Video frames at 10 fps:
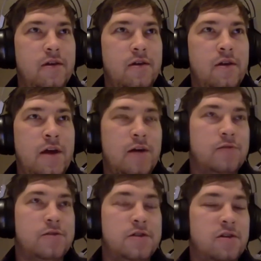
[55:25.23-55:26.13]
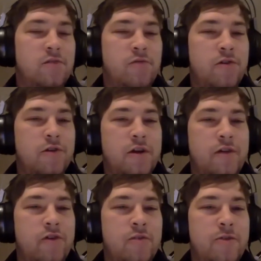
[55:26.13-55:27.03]
now, still a rogue in
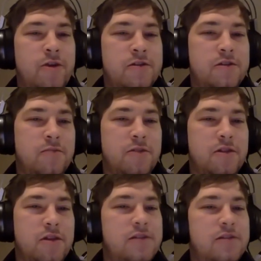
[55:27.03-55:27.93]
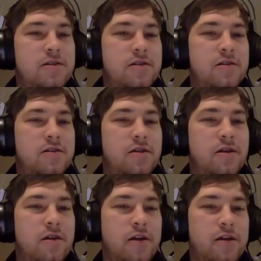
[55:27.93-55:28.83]
heavy armor is going to be less,
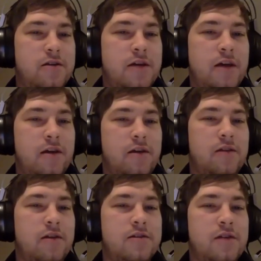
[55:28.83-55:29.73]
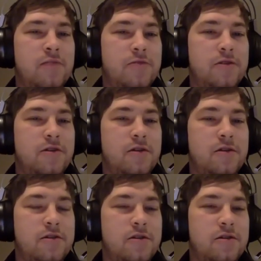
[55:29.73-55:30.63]
like, tanky, less able to,
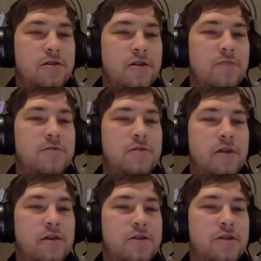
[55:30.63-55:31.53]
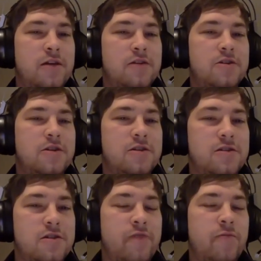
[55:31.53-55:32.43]
to keep, like, challenging
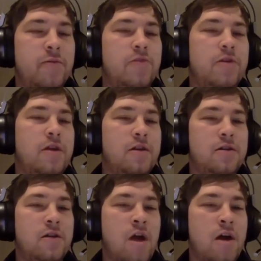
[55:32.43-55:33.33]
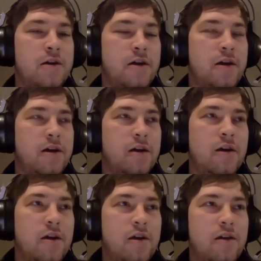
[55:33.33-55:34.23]
this tough opponent and not dying
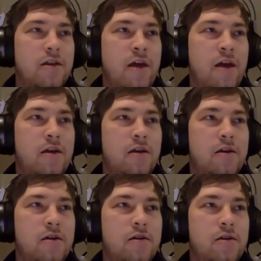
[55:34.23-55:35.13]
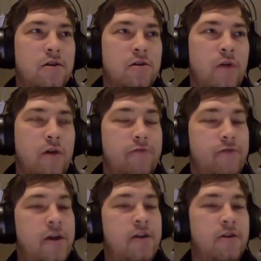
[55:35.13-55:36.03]
than, you know, a
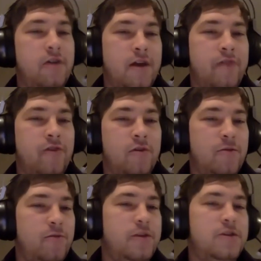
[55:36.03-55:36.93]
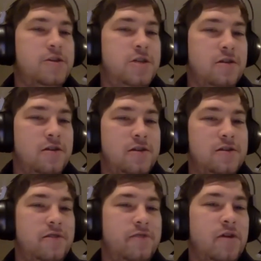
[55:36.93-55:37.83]
fighter in heavy armor with a shield
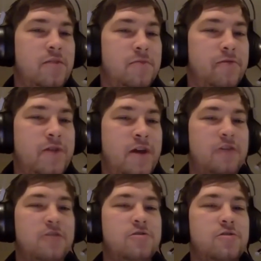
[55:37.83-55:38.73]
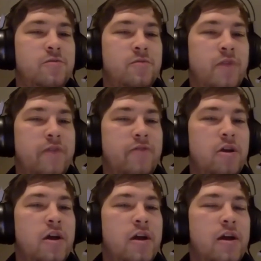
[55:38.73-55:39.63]
instead of a couple of daggers or whatever.
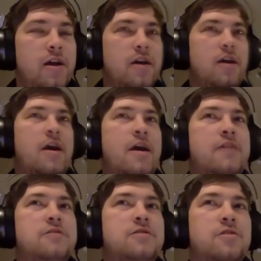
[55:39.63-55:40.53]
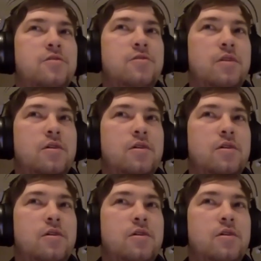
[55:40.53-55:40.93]
And so